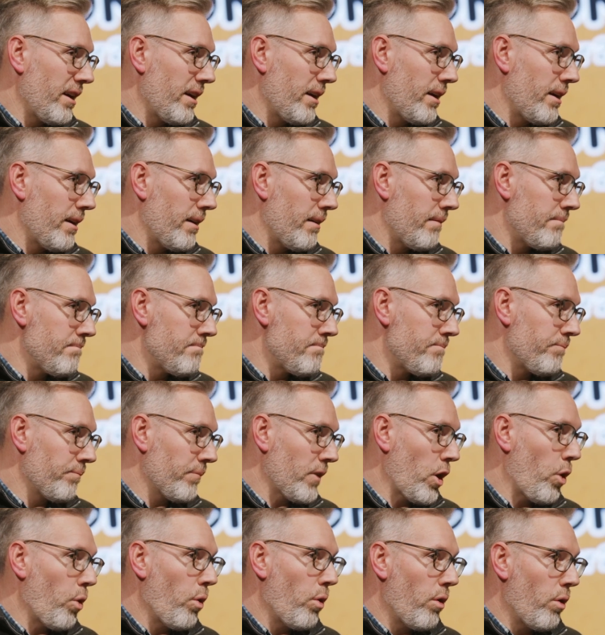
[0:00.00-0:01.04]

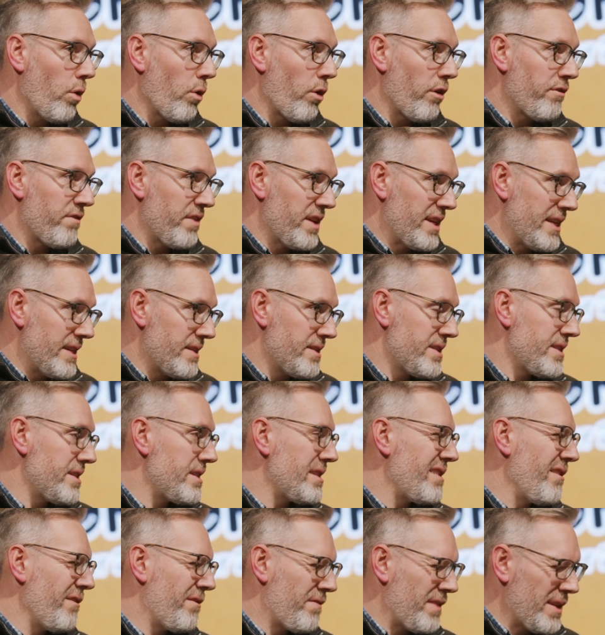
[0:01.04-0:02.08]
Or if it
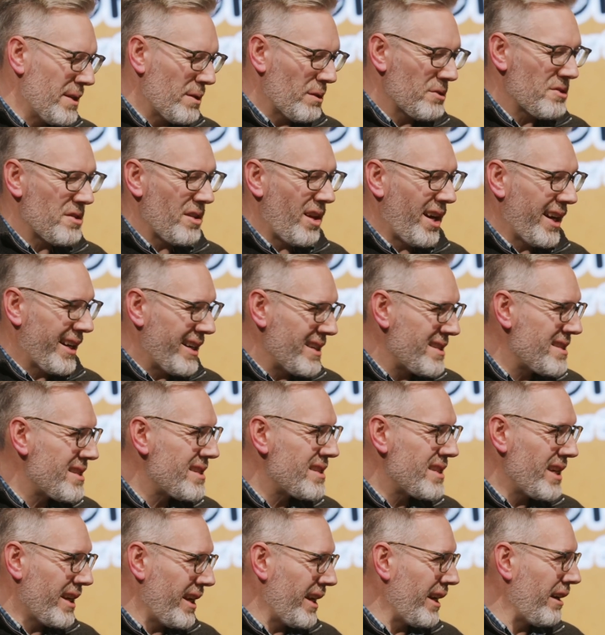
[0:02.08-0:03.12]
feels like it's
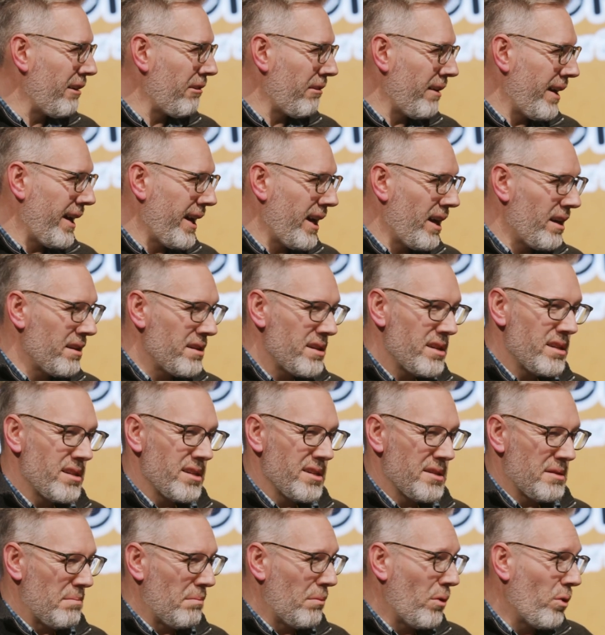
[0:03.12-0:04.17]
sticking around
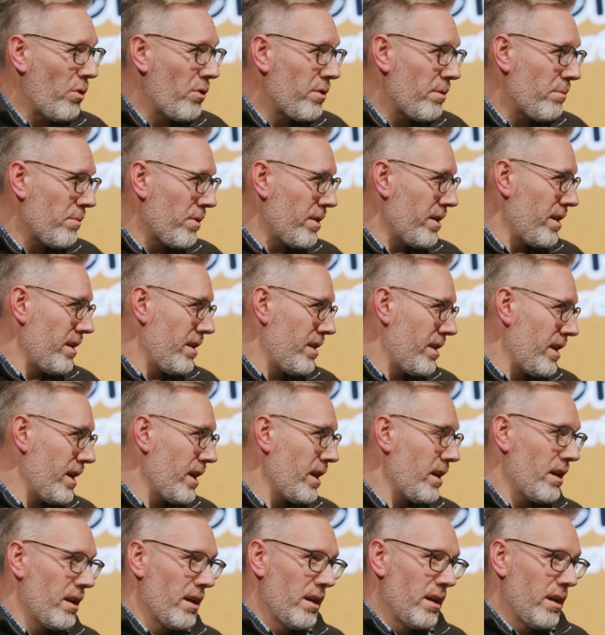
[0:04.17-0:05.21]
just more than what you
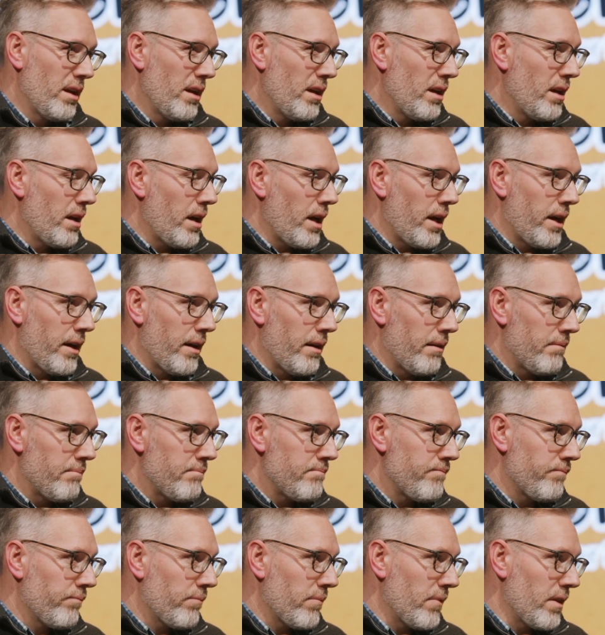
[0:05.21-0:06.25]
think,
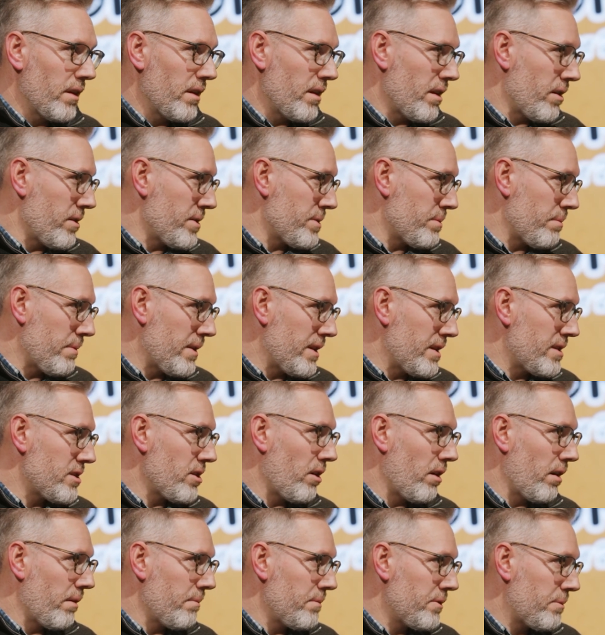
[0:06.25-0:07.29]
those would be the
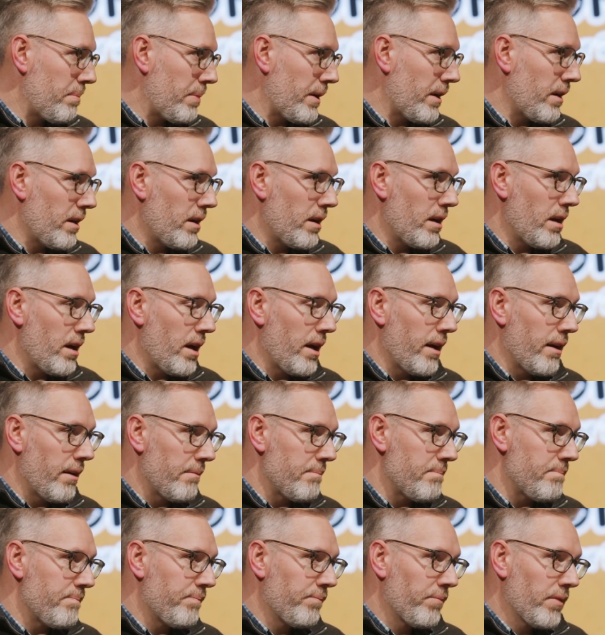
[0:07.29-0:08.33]
times. But
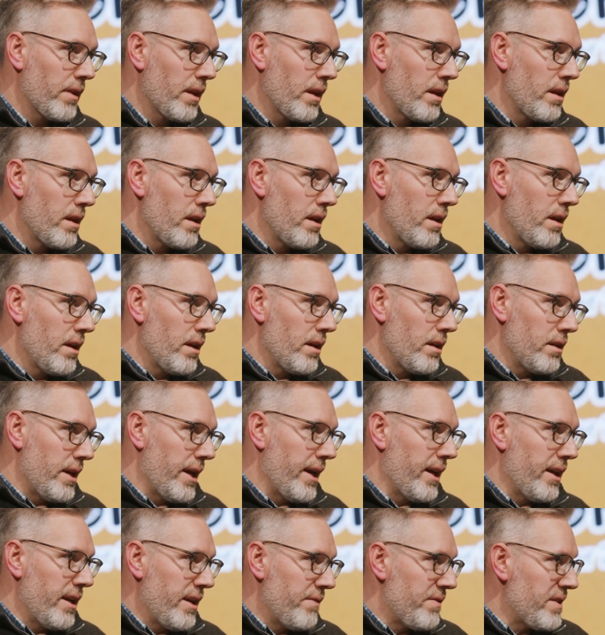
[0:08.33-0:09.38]

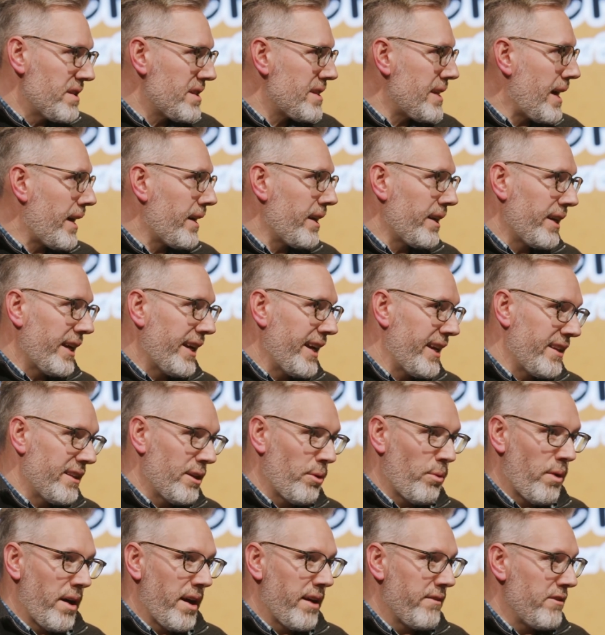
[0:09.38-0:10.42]
if it's starting to get in
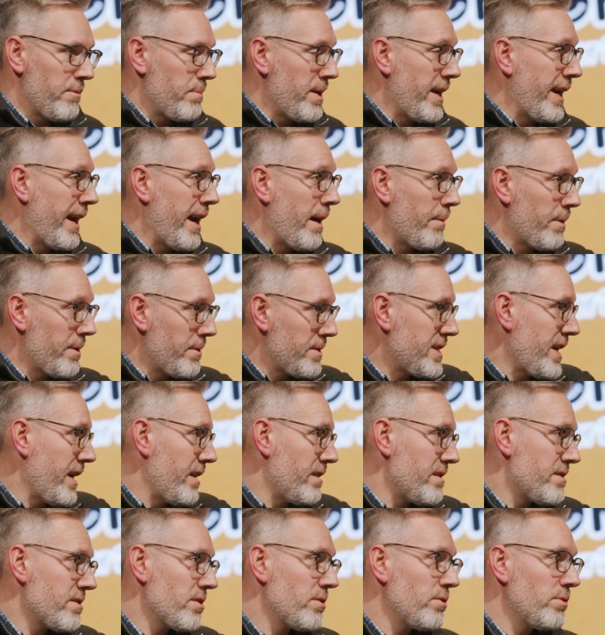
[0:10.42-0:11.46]
the way of you being able to
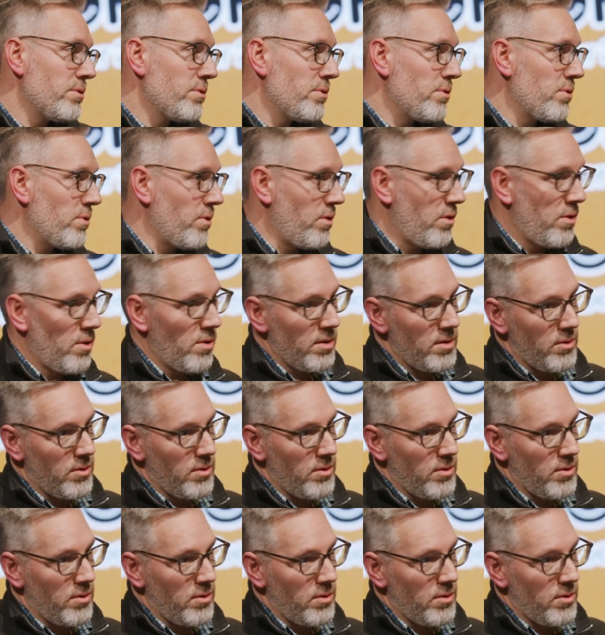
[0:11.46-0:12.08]
attend school